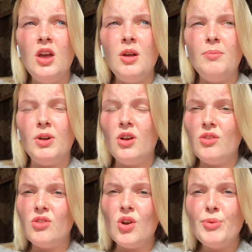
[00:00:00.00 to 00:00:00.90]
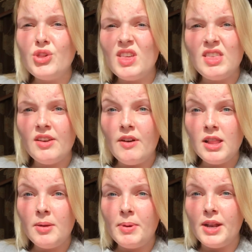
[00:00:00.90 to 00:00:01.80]
Because so much is
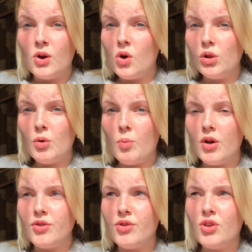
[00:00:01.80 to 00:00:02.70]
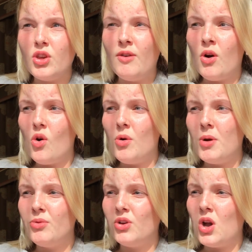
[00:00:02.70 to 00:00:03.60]
developing all at once, your
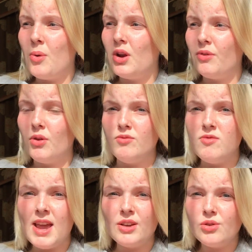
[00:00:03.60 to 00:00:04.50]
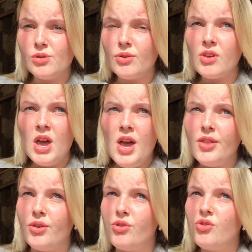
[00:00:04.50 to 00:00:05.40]
hormones are going off the rails,
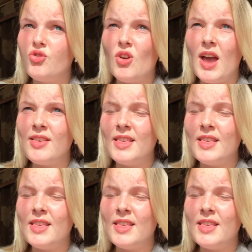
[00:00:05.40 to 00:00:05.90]
there's stress.